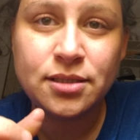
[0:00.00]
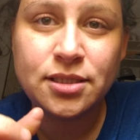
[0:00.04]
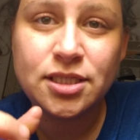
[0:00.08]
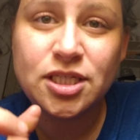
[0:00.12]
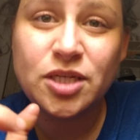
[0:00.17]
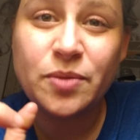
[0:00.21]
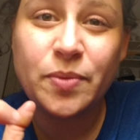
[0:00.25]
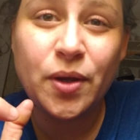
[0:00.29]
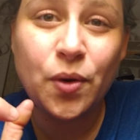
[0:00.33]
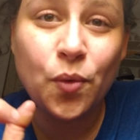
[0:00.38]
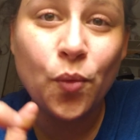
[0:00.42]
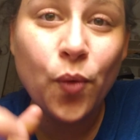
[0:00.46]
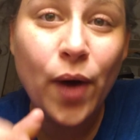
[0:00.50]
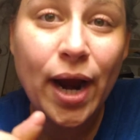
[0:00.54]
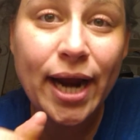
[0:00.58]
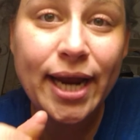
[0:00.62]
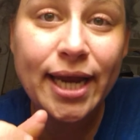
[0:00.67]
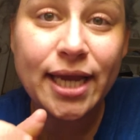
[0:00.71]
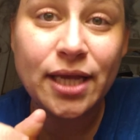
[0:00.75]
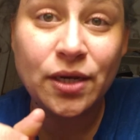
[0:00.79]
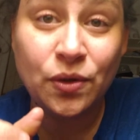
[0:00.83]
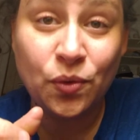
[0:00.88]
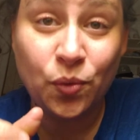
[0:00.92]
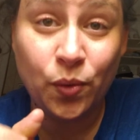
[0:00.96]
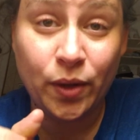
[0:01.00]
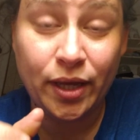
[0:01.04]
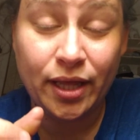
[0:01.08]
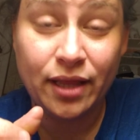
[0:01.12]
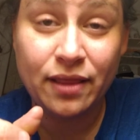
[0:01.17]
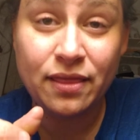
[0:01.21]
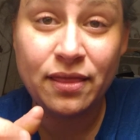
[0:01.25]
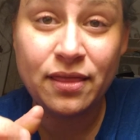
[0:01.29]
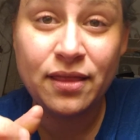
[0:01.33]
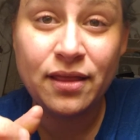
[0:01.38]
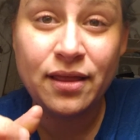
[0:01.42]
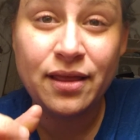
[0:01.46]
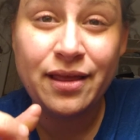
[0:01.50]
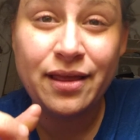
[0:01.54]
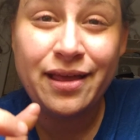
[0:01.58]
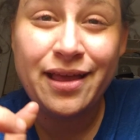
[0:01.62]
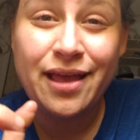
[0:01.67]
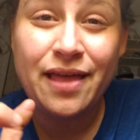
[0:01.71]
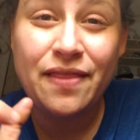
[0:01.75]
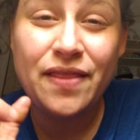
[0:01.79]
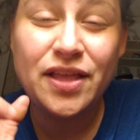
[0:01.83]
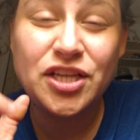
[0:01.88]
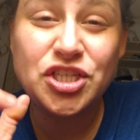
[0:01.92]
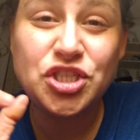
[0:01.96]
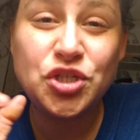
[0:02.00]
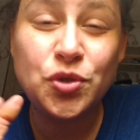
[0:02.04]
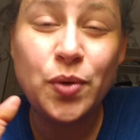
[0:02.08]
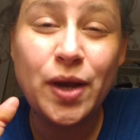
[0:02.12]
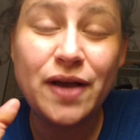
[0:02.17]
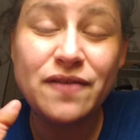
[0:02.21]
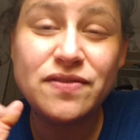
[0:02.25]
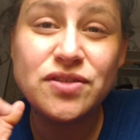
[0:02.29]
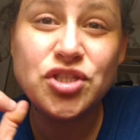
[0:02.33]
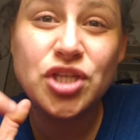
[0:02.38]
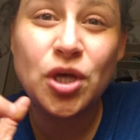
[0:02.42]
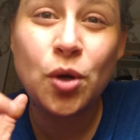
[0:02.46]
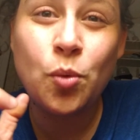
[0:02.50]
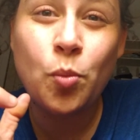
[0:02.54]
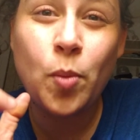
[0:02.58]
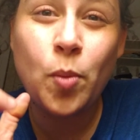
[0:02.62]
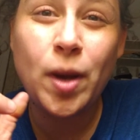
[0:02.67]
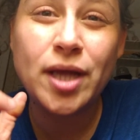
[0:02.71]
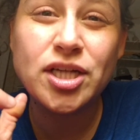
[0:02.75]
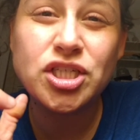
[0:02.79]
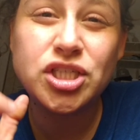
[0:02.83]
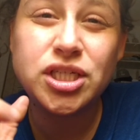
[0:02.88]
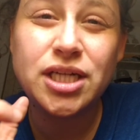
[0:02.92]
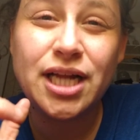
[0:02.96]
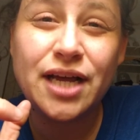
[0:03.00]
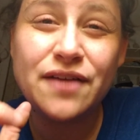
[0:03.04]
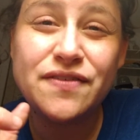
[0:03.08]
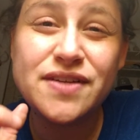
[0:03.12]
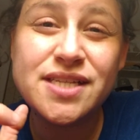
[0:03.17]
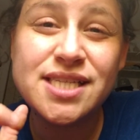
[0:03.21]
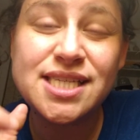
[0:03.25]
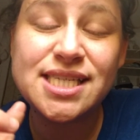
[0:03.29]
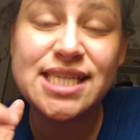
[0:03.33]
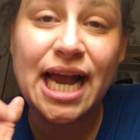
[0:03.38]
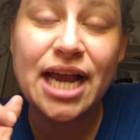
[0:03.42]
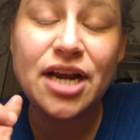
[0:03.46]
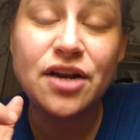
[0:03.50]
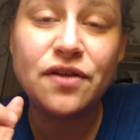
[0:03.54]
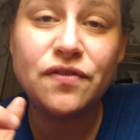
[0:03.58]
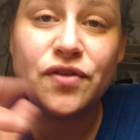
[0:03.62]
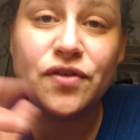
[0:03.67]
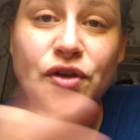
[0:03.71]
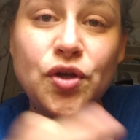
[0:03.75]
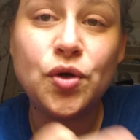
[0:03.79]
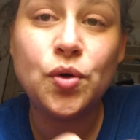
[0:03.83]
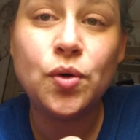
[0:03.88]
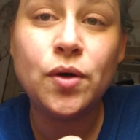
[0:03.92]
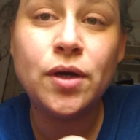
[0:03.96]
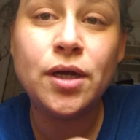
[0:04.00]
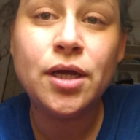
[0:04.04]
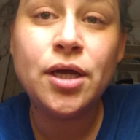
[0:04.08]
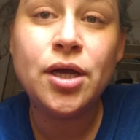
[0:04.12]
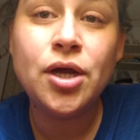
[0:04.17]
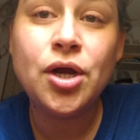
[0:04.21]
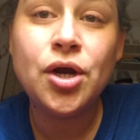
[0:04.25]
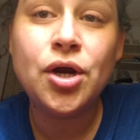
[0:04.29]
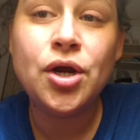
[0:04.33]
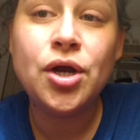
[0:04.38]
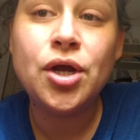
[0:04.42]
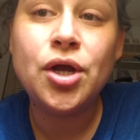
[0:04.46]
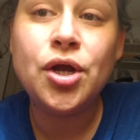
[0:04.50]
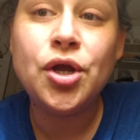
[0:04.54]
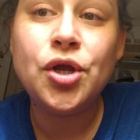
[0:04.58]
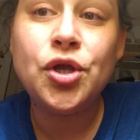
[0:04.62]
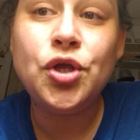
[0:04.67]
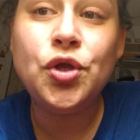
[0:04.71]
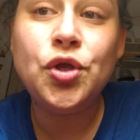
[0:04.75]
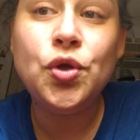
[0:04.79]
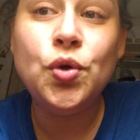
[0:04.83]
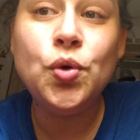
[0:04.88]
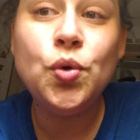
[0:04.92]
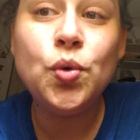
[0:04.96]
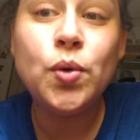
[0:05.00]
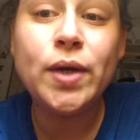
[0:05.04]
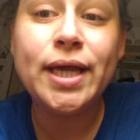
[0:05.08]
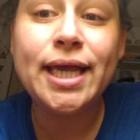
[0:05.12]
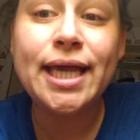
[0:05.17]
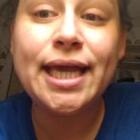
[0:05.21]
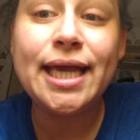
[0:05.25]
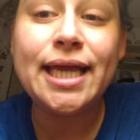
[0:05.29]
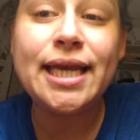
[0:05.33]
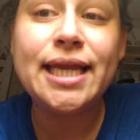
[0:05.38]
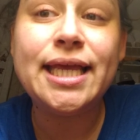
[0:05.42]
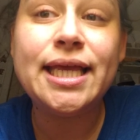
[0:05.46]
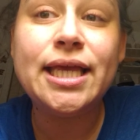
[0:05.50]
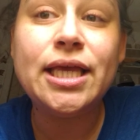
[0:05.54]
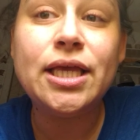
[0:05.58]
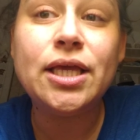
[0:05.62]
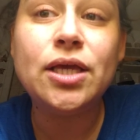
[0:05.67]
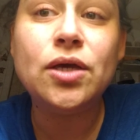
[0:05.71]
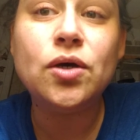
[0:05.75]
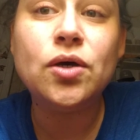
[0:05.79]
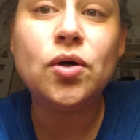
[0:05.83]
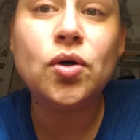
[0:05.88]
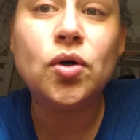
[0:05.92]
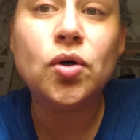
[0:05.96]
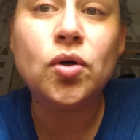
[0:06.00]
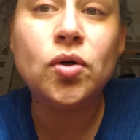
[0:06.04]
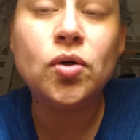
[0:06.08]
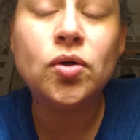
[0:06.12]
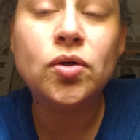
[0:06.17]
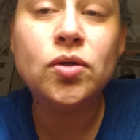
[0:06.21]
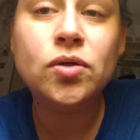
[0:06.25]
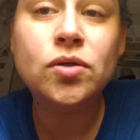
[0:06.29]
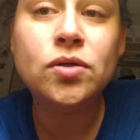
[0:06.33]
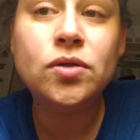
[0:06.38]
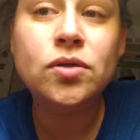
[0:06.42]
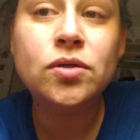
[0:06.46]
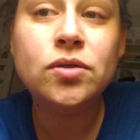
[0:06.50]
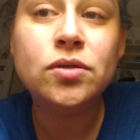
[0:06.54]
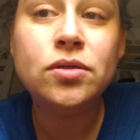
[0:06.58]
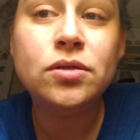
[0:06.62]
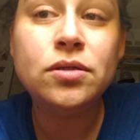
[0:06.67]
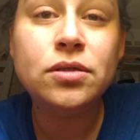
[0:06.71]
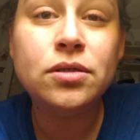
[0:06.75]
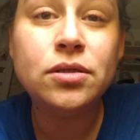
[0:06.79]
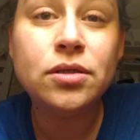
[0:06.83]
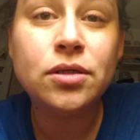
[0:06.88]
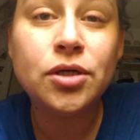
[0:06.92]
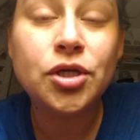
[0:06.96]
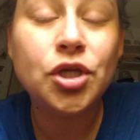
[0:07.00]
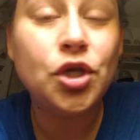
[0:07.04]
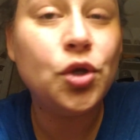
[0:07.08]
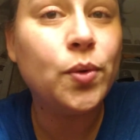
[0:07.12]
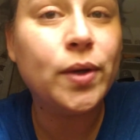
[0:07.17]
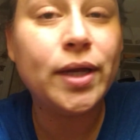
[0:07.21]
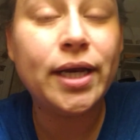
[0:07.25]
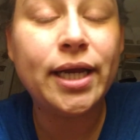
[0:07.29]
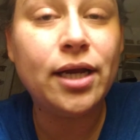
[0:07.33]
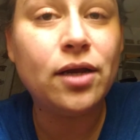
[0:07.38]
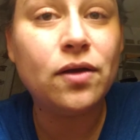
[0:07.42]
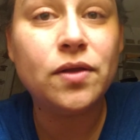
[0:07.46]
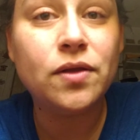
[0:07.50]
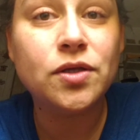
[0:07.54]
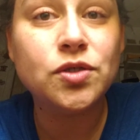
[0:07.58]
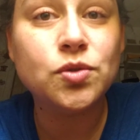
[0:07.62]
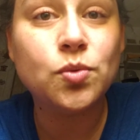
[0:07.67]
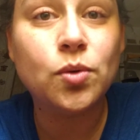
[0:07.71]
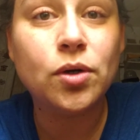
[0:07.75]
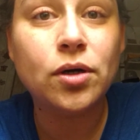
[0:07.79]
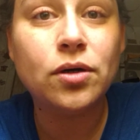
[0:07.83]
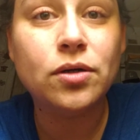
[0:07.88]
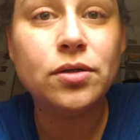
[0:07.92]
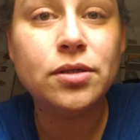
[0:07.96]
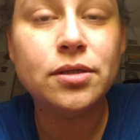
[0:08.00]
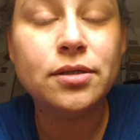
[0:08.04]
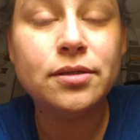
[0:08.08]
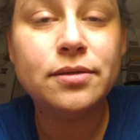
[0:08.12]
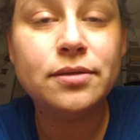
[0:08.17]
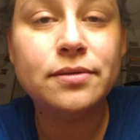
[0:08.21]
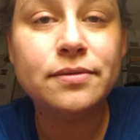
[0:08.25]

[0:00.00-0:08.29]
to be reckoned with, that you have so much love inside of you, you can heal. You can heal this world.